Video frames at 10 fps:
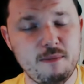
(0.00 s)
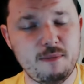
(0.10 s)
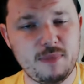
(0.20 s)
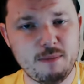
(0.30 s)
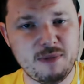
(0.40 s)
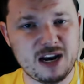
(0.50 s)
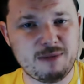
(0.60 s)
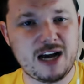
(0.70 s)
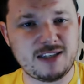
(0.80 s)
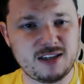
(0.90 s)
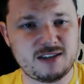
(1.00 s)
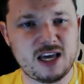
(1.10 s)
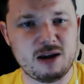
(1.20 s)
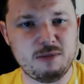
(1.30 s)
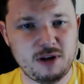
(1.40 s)
minimizes that
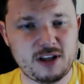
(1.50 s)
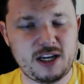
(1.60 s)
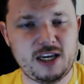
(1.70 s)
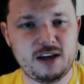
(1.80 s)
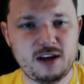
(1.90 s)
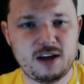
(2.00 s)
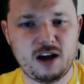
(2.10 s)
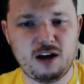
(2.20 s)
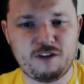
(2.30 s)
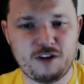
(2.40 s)
ability for